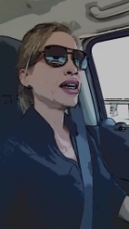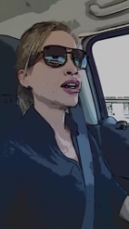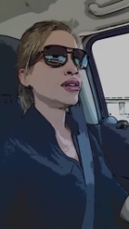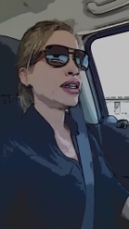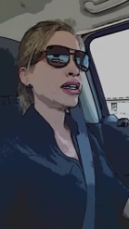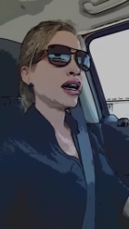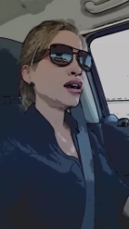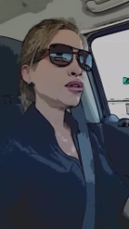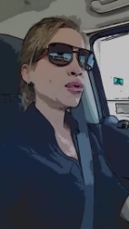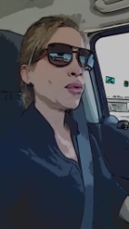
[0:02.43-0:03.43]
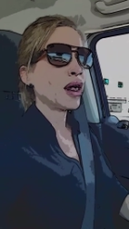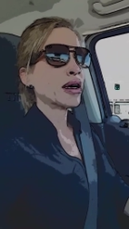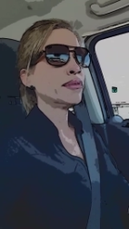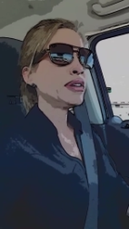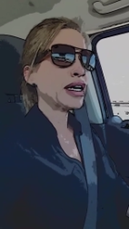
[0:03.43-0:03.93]
Cotilla.
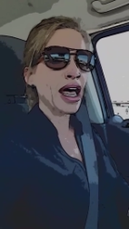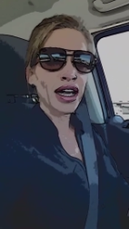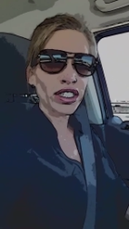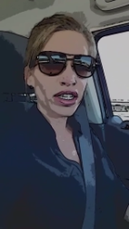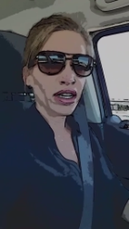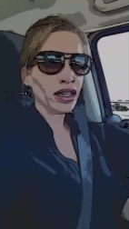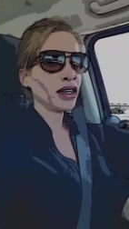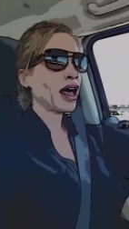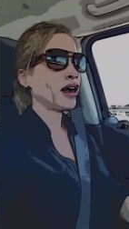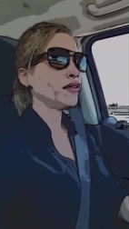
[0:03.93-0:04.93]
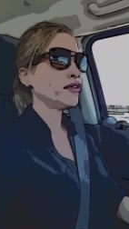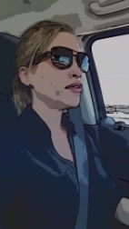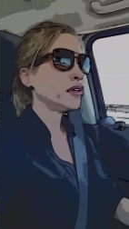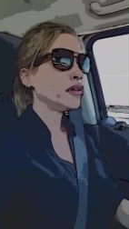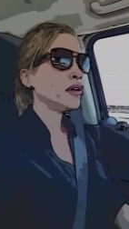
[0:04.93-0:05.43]
Welcome to Edging Life.
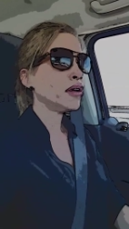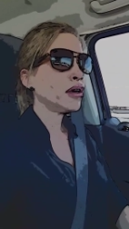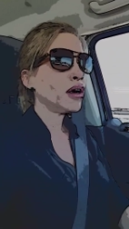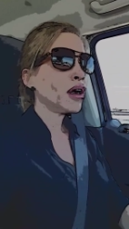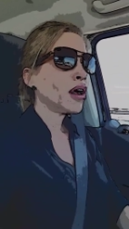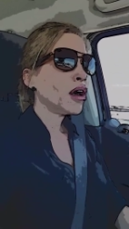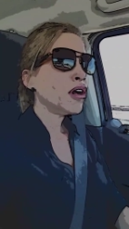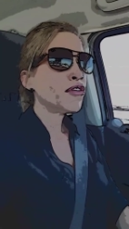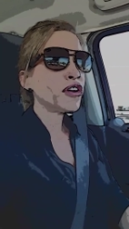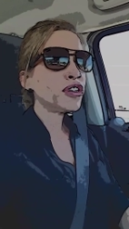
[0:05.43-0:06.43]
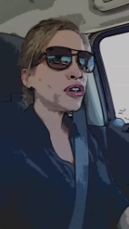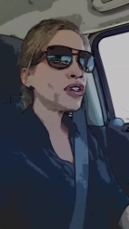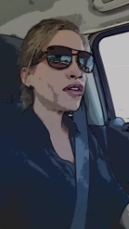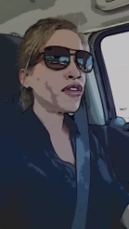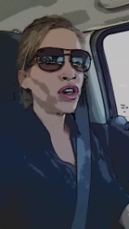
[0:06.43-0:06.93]
For
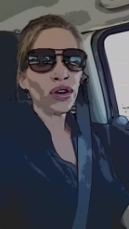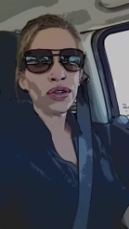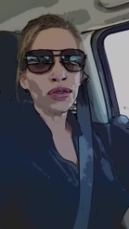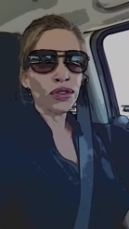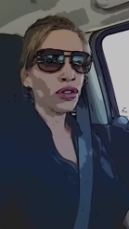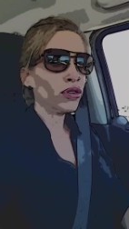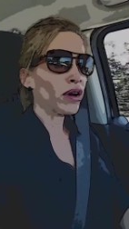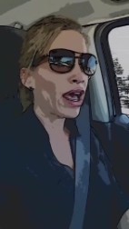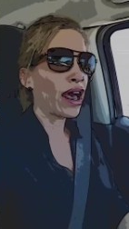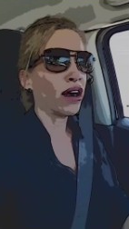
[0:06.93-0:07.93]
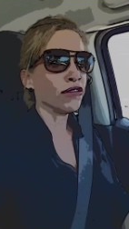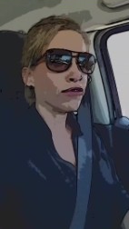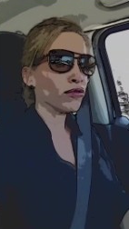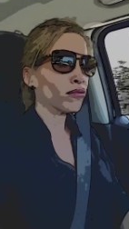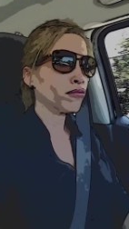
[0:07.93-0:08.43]
those of you who have
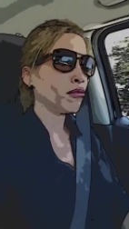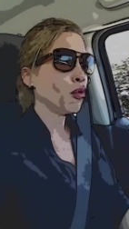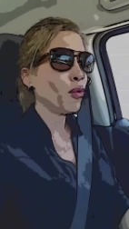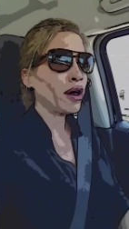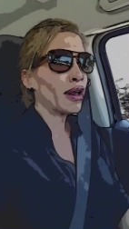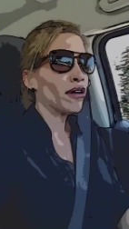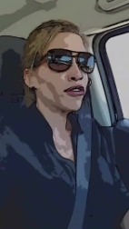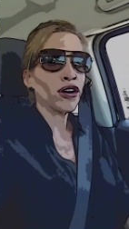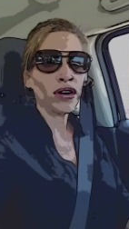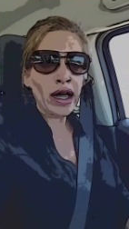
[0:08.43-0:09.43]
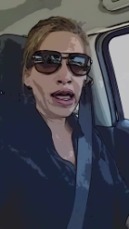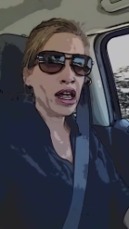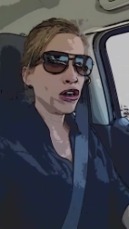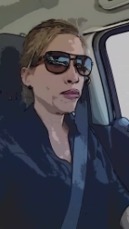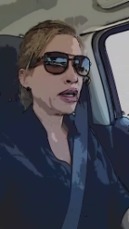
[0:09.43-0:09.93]
whatever
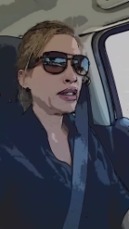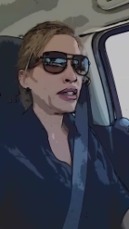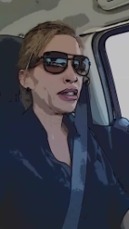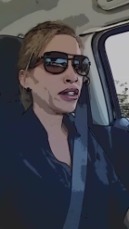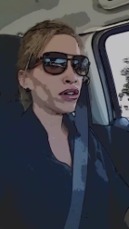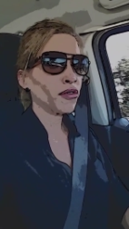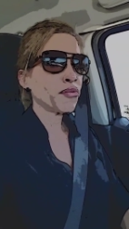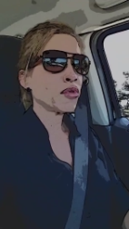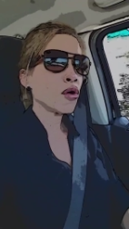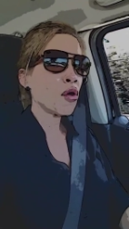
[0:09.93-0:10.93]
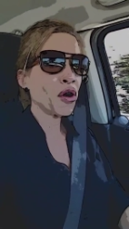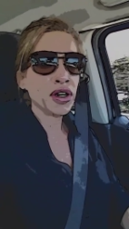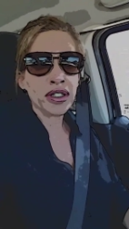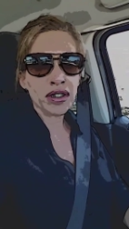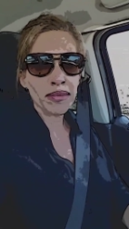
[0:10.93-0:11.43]
ailments
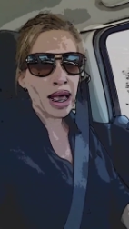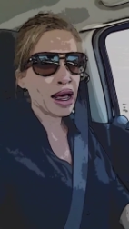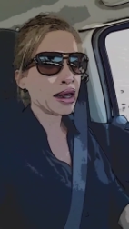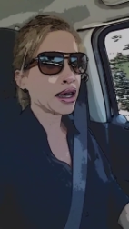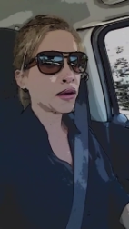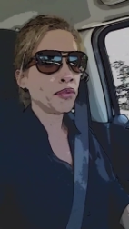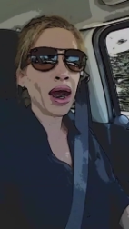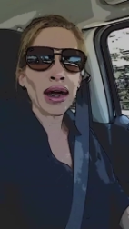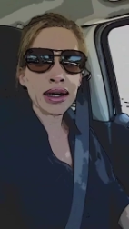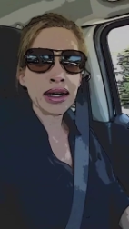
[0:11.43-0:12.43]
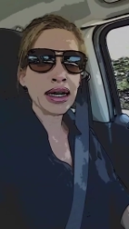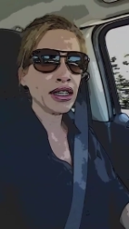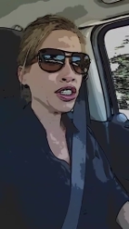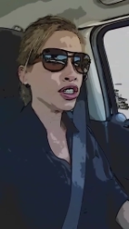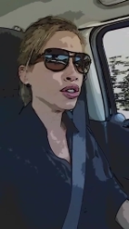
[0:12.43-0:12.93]
or somatic body
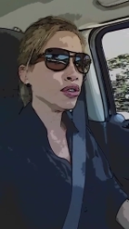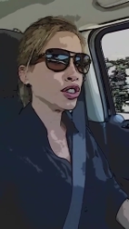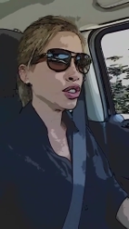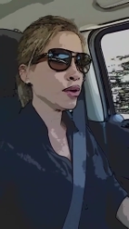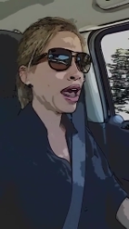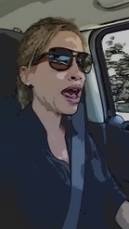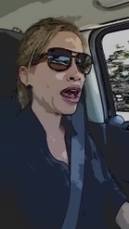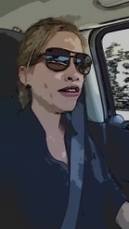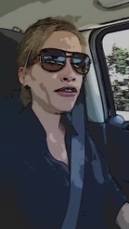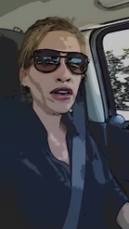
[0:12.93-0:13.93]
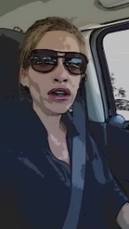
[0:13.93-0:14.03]
issues you have,